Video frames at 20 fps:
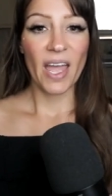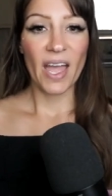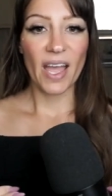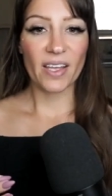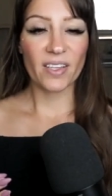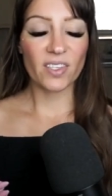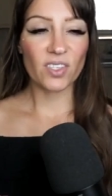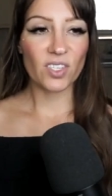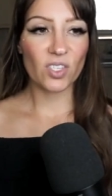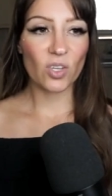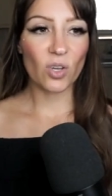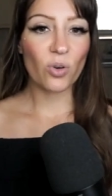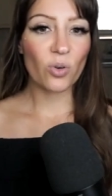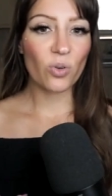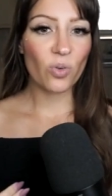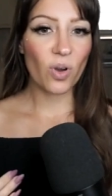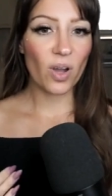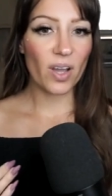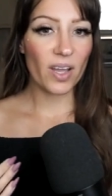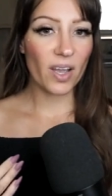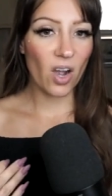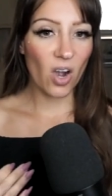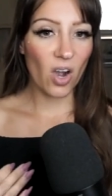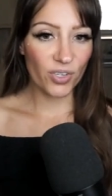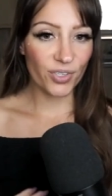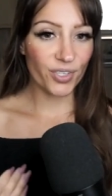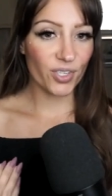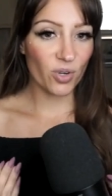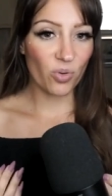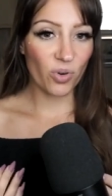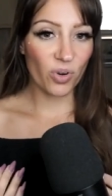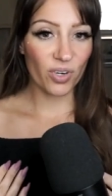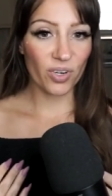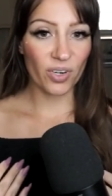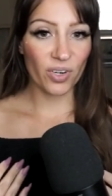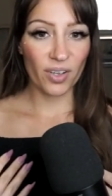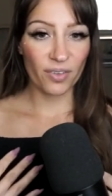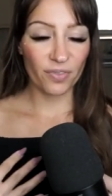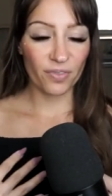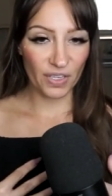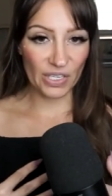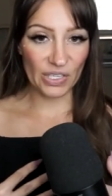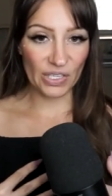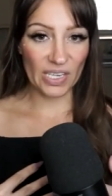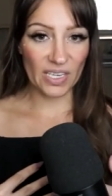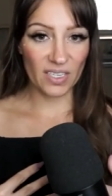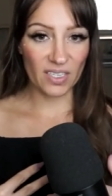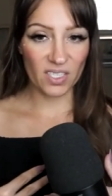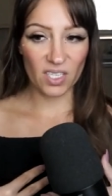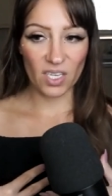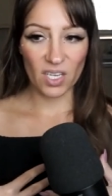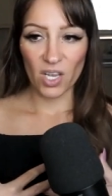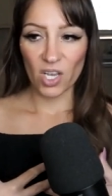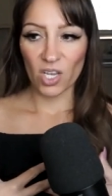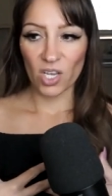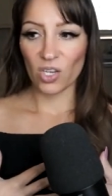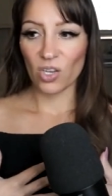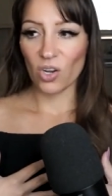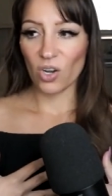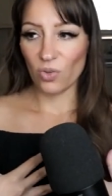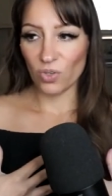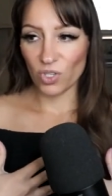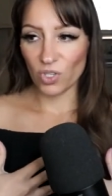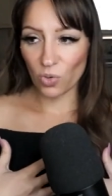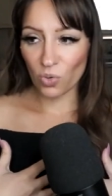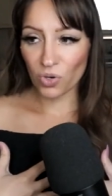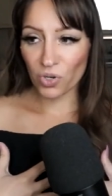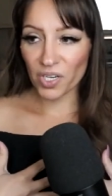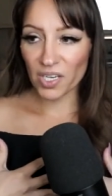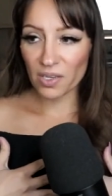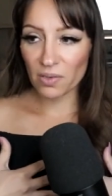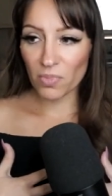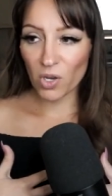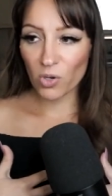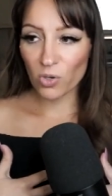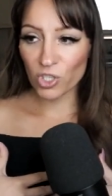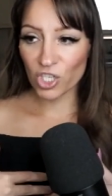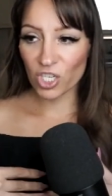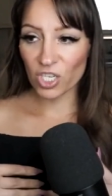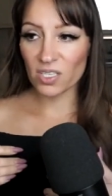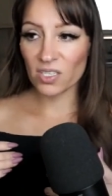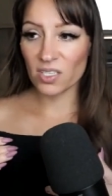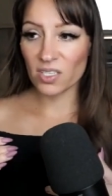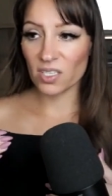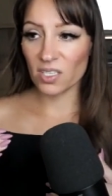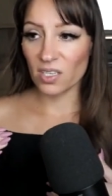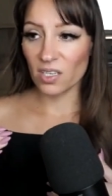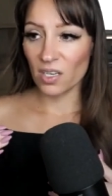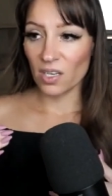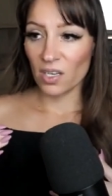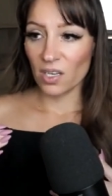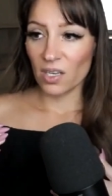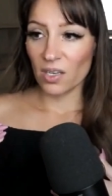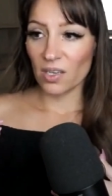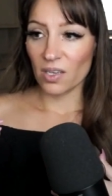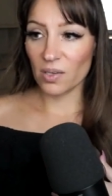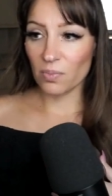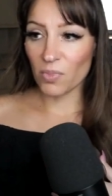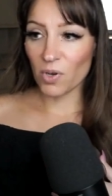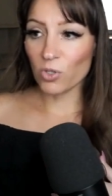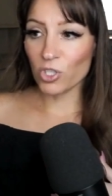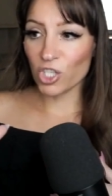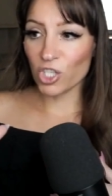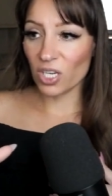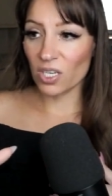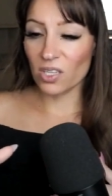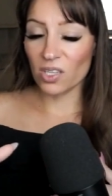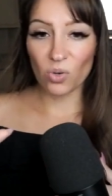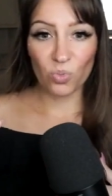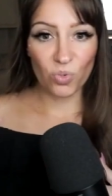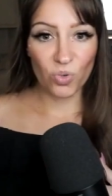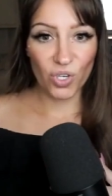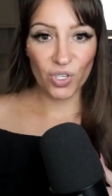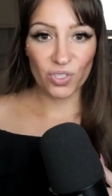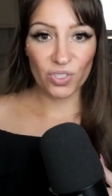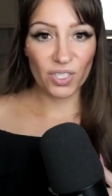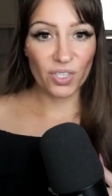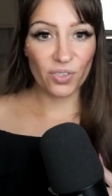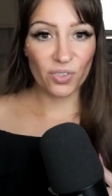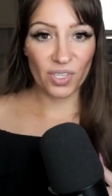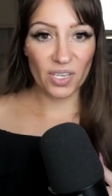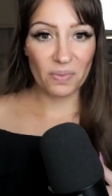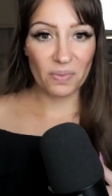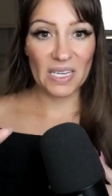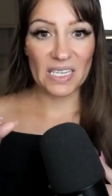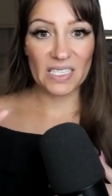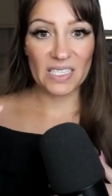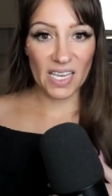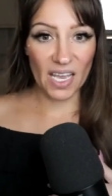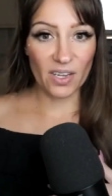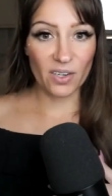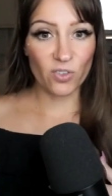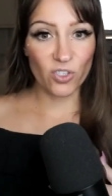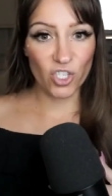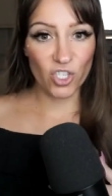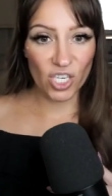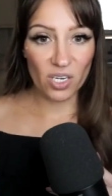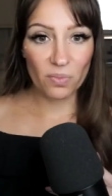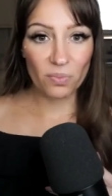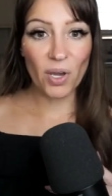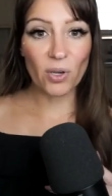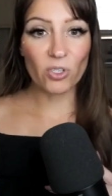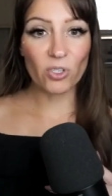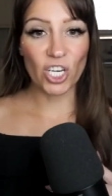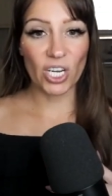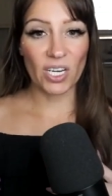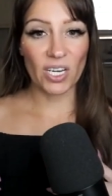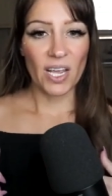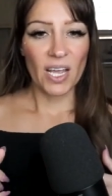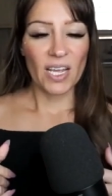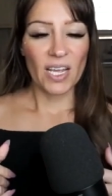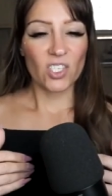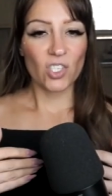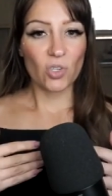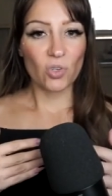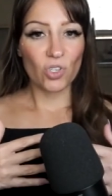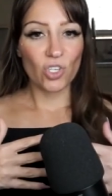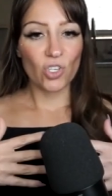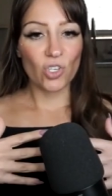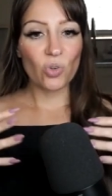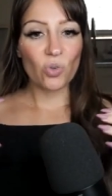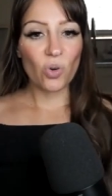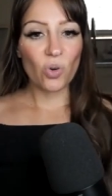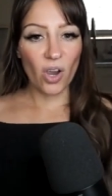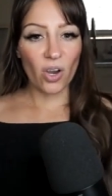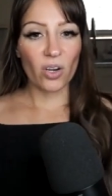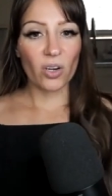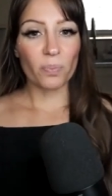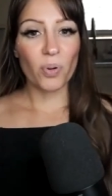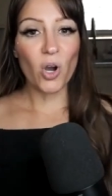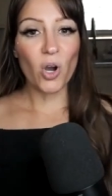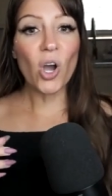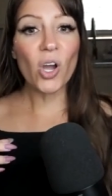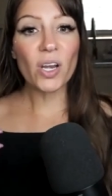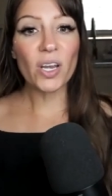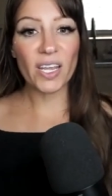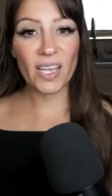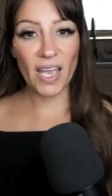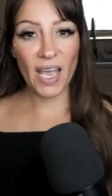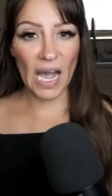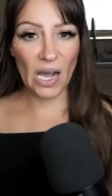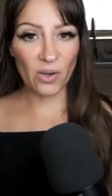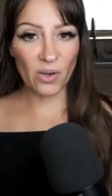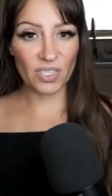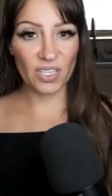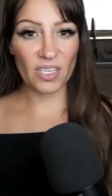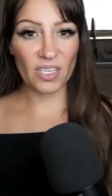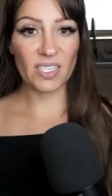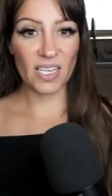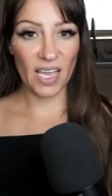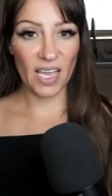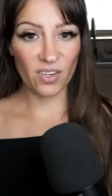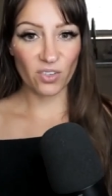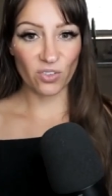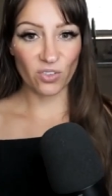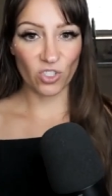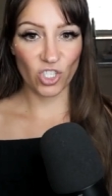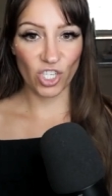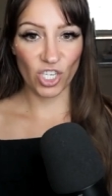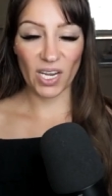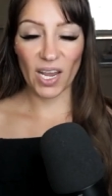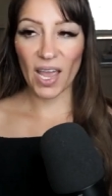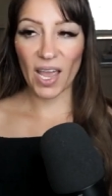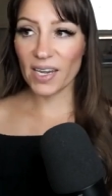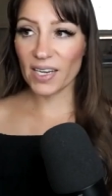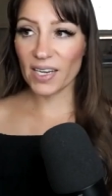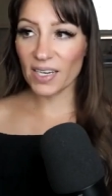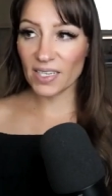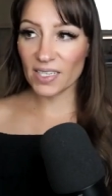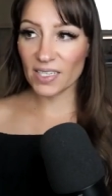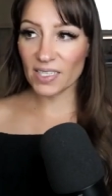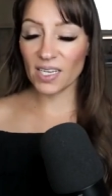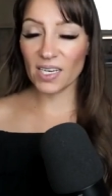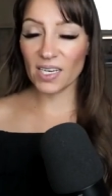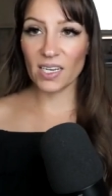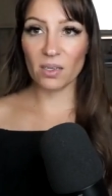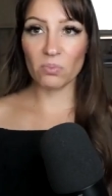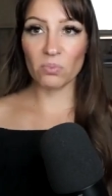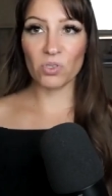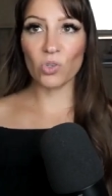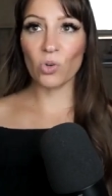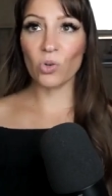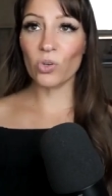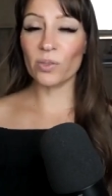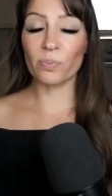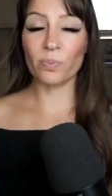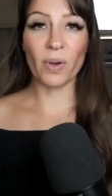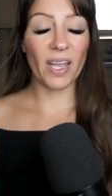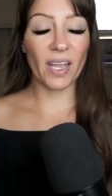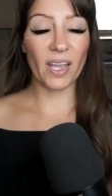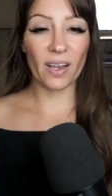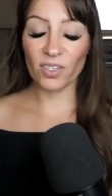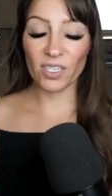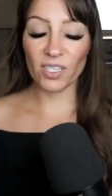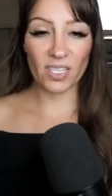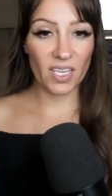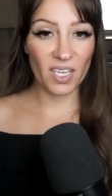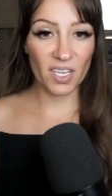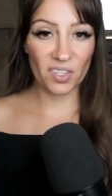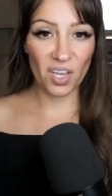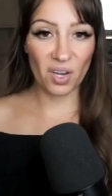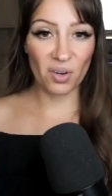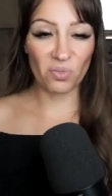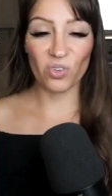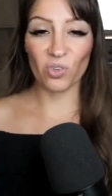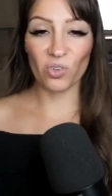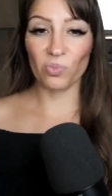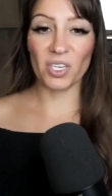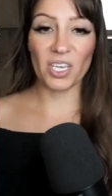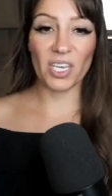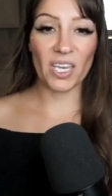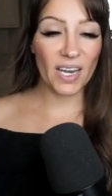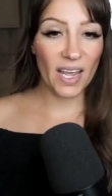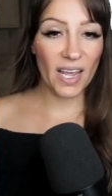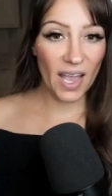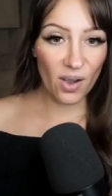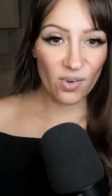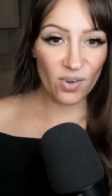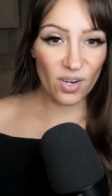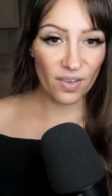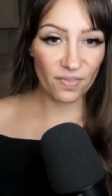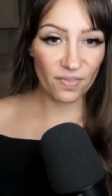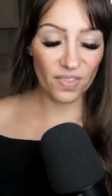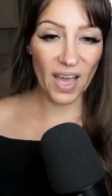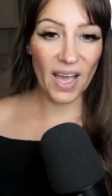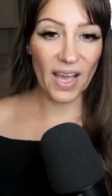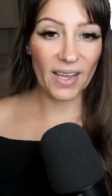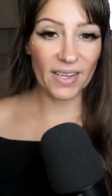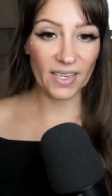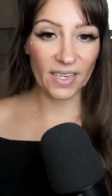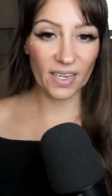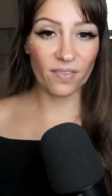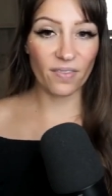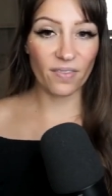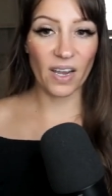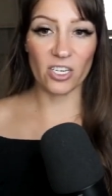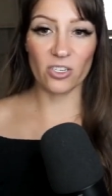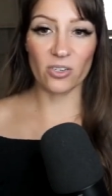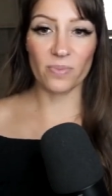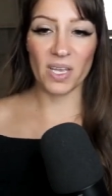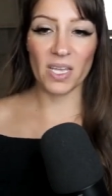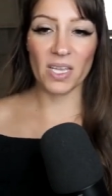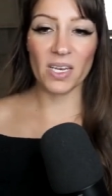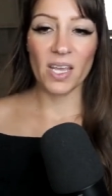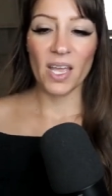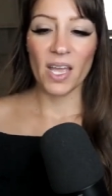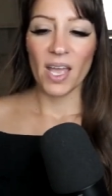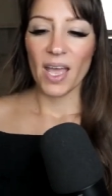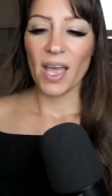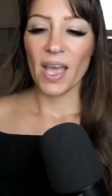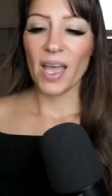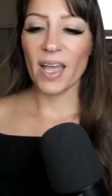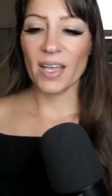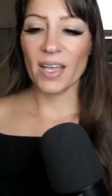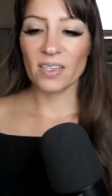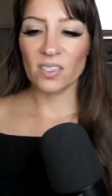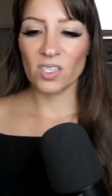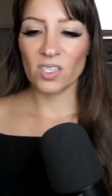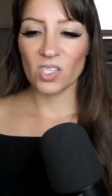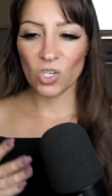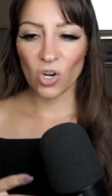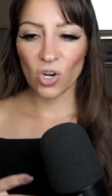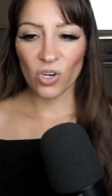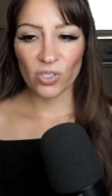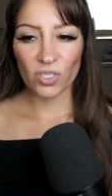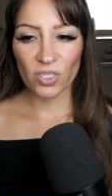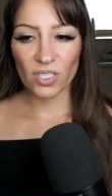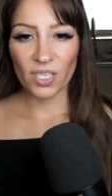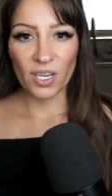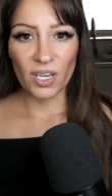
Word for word: And so are your feelings. You know, your emotions, emotion, the word literally means energy in motion. So you are putting out this energy and it is getting absorbed by everything in that room. Get out of that environment and start